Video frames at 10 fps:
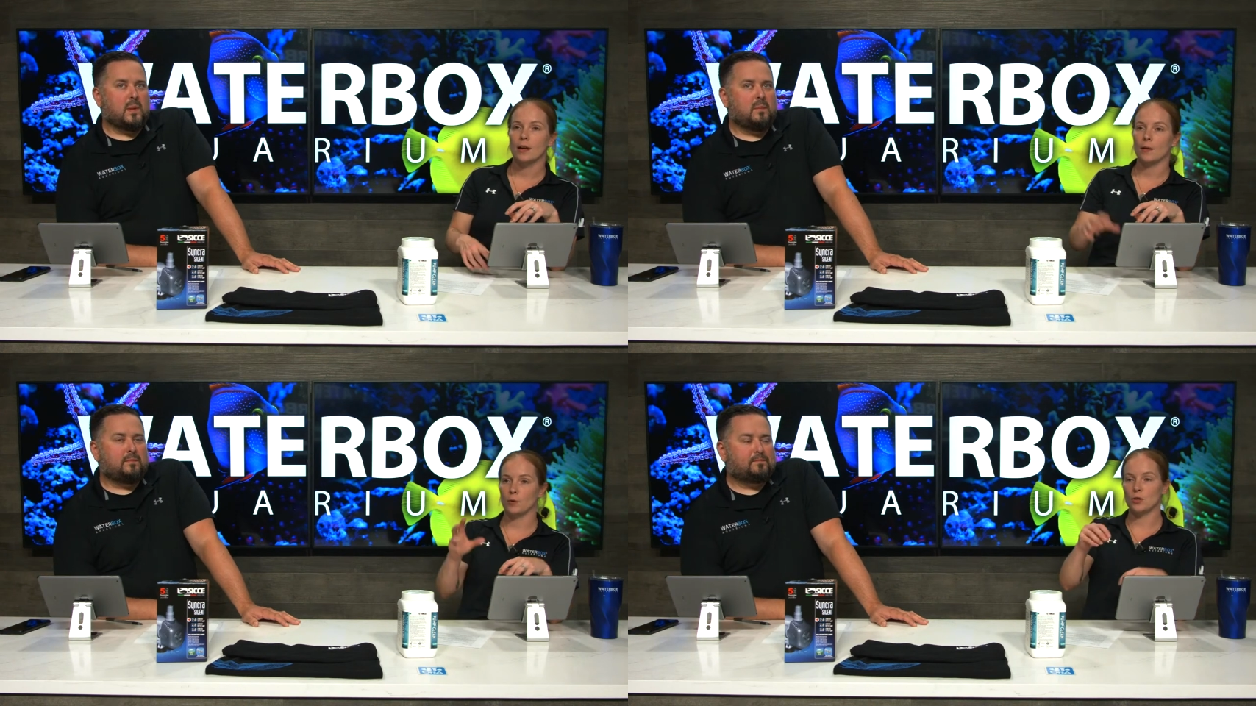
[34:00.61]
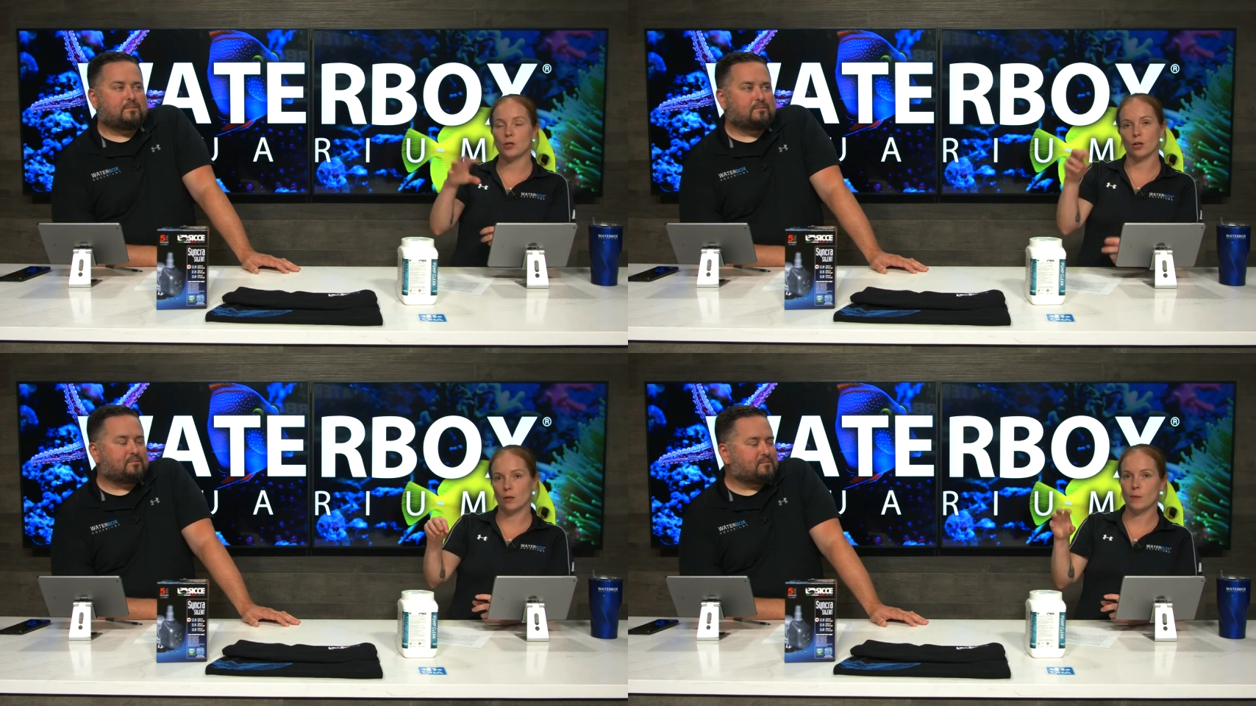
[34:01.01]
Speaker 1: And when you
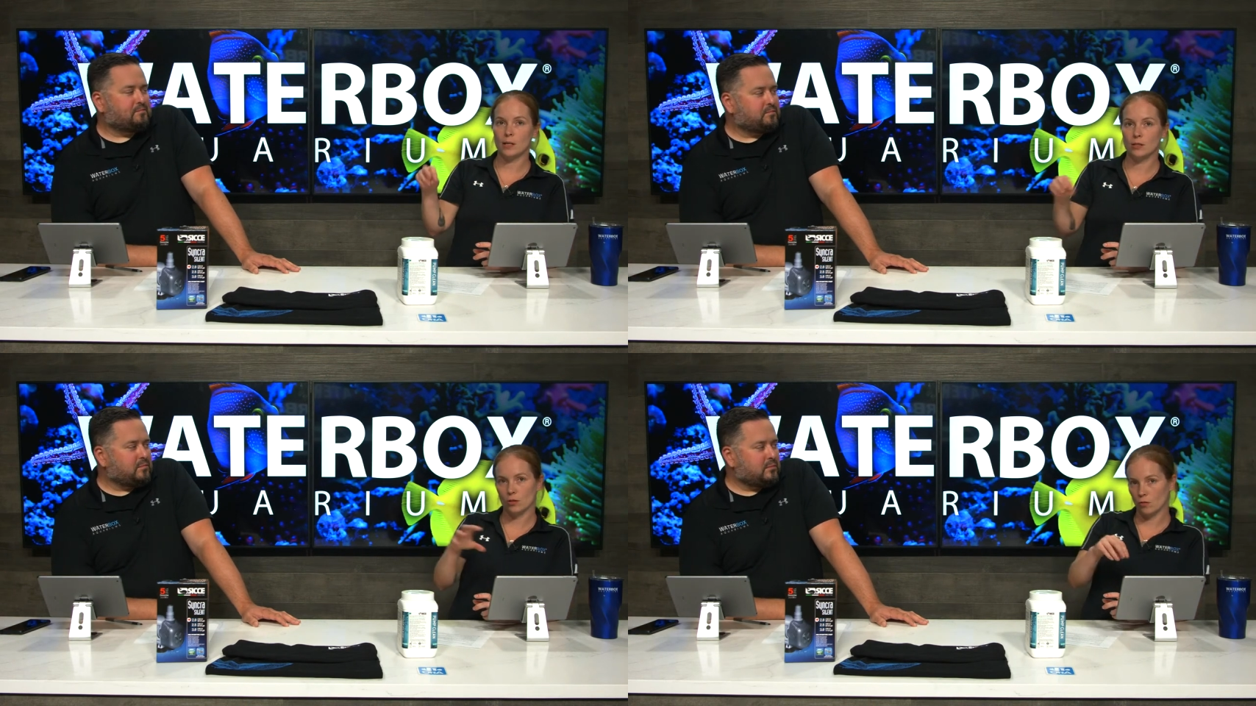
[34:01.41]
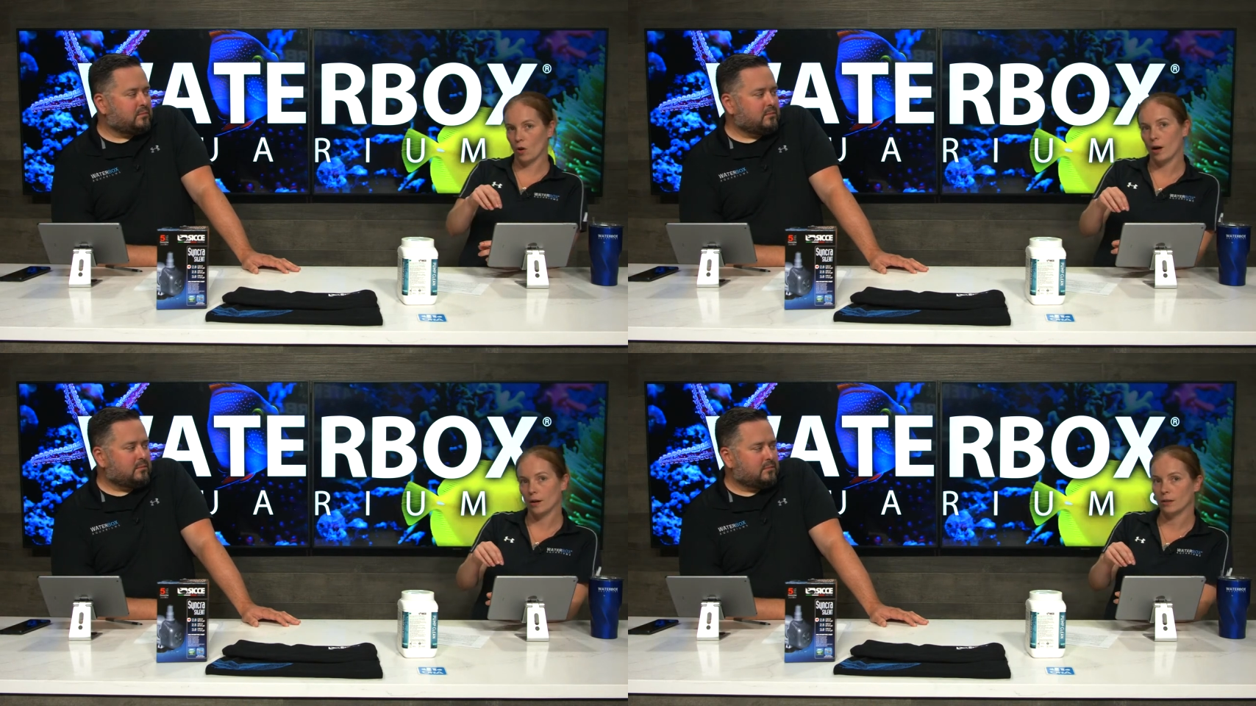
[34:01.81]
turkey baste your
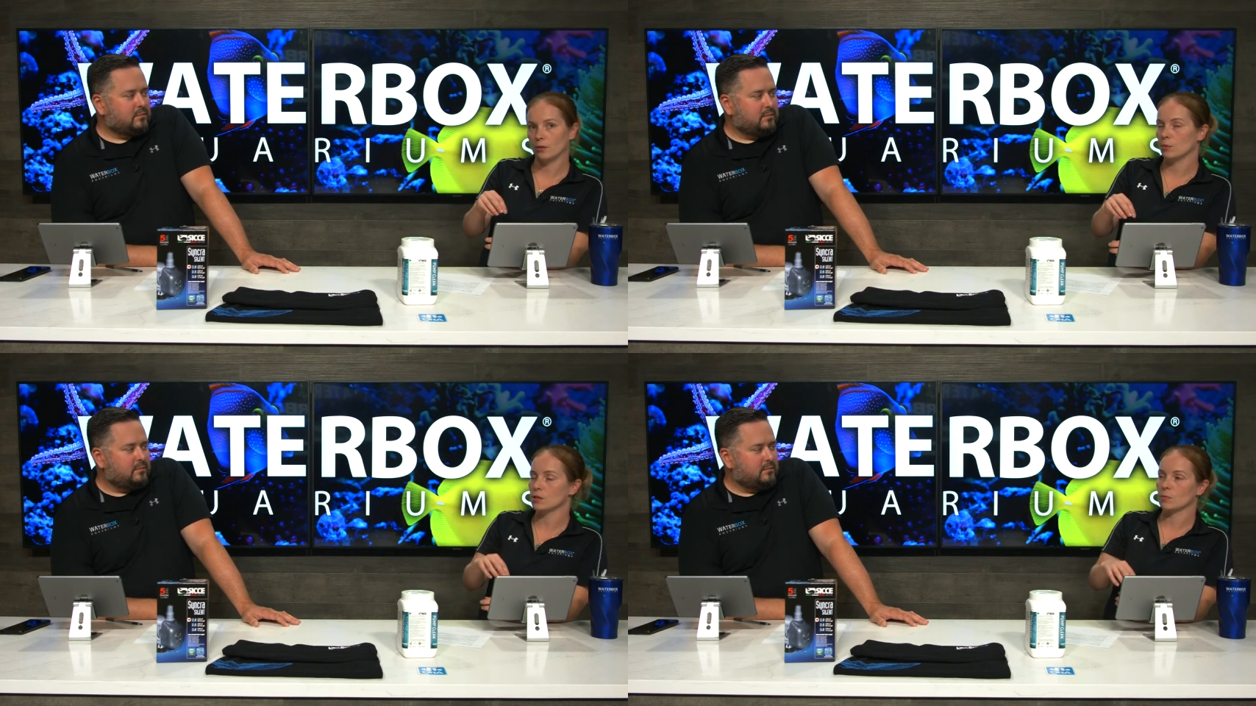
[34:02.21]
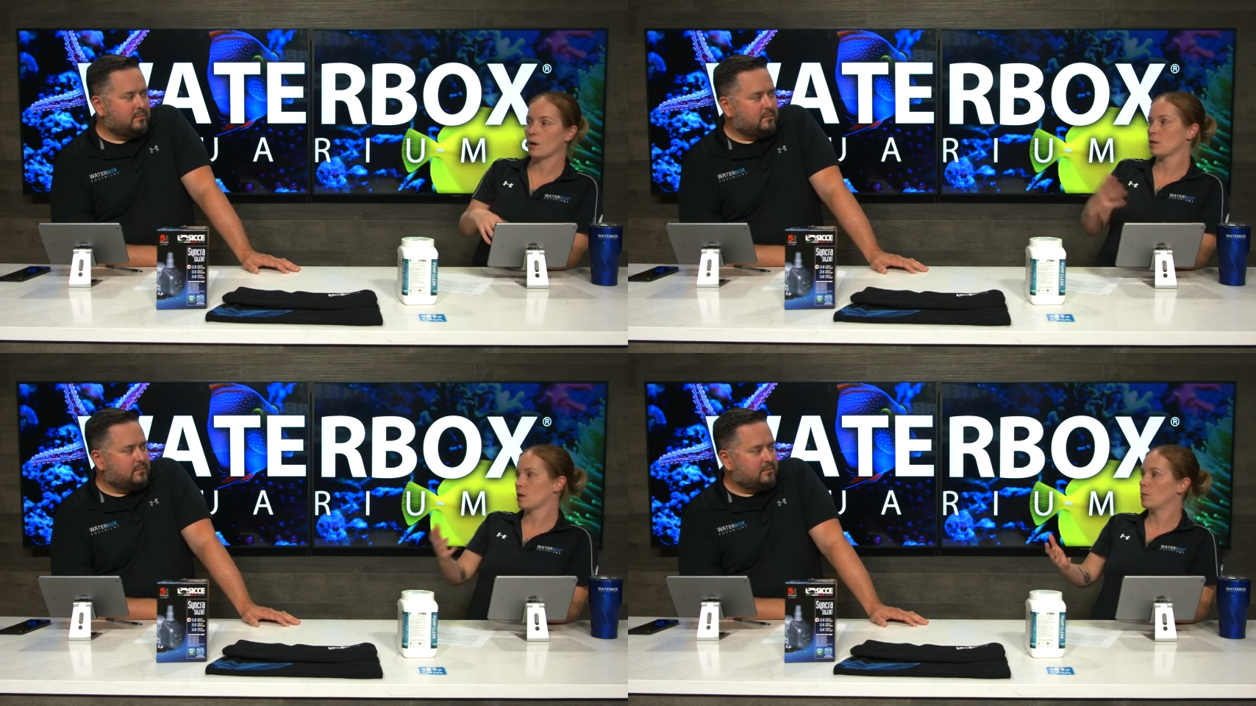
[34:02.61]
rock, you'll be
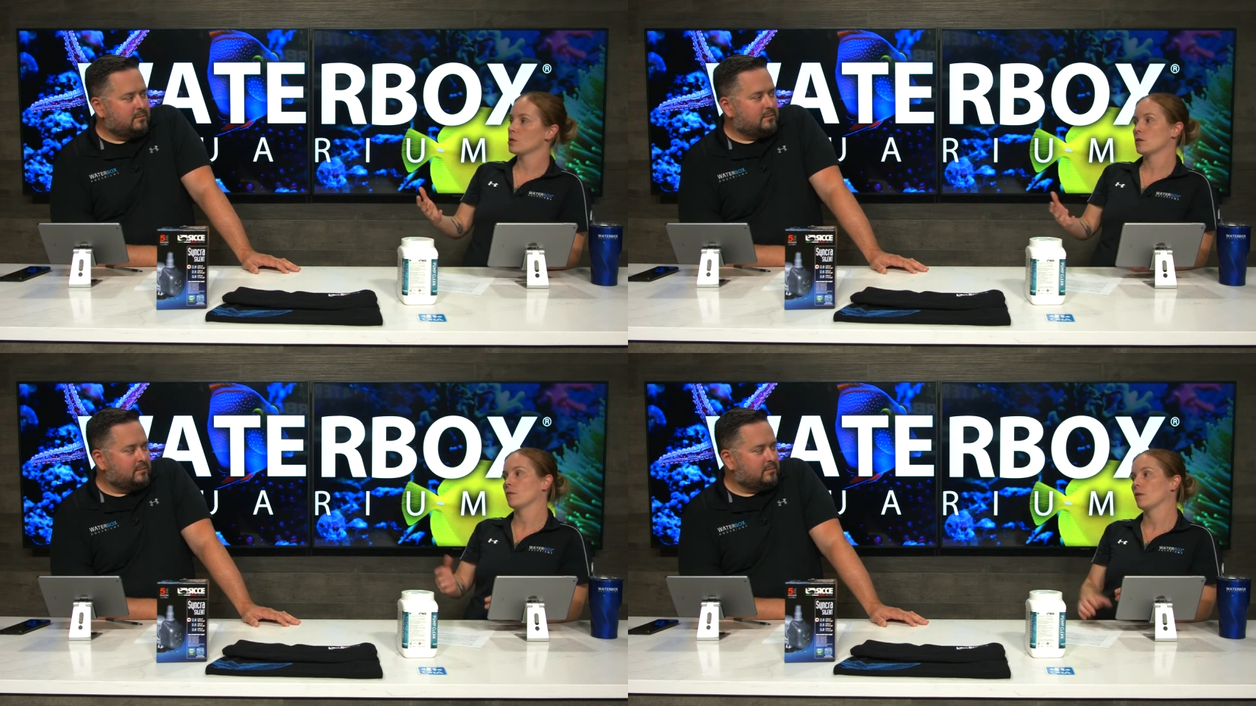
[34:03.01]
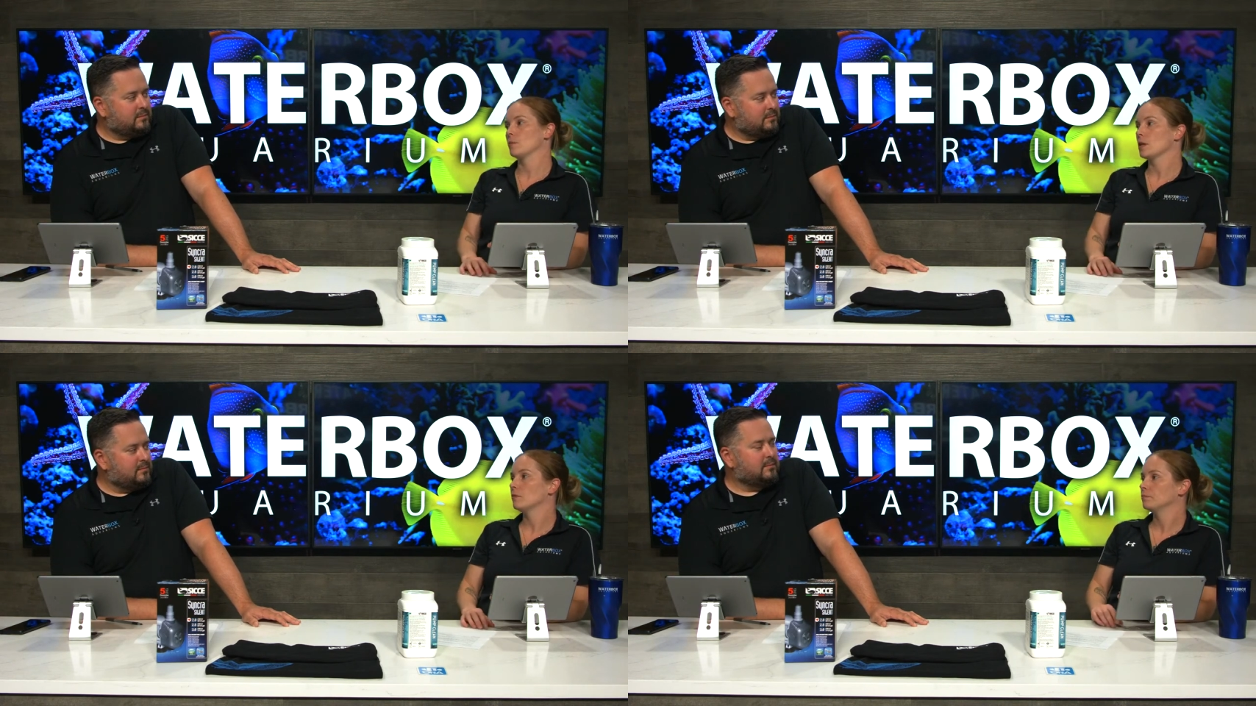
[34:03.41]
surprised how much stuff
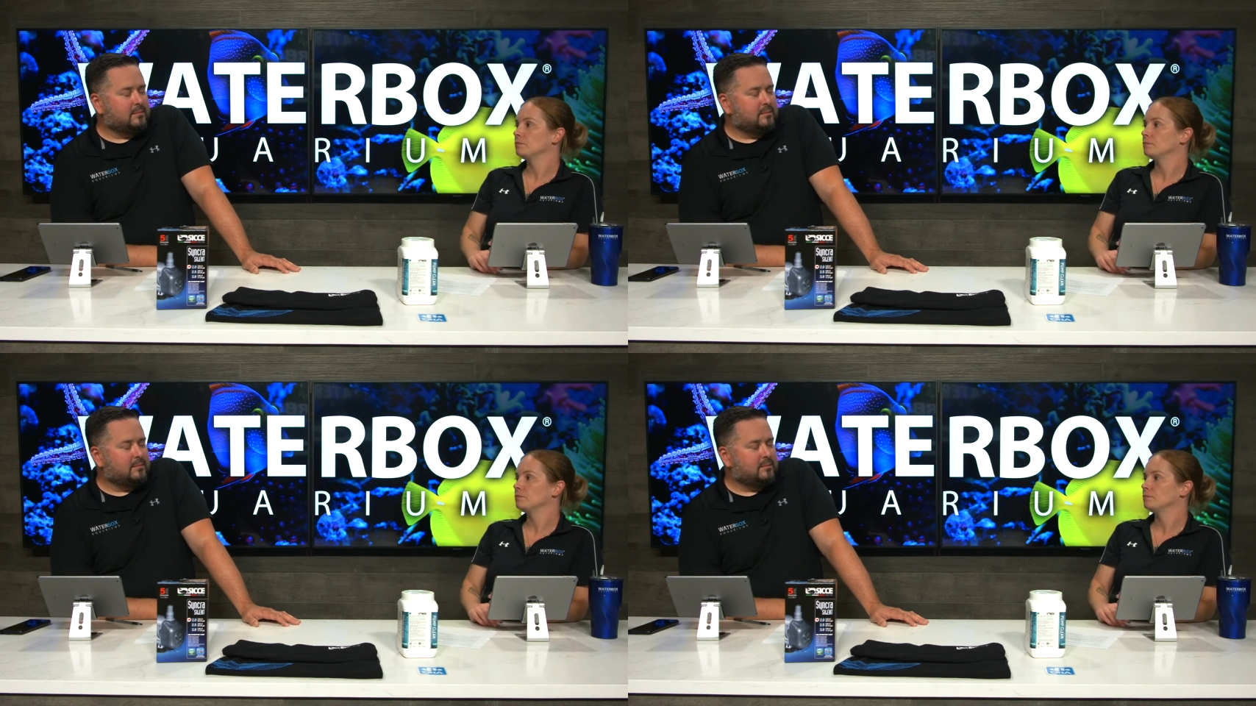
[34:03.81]
comes out.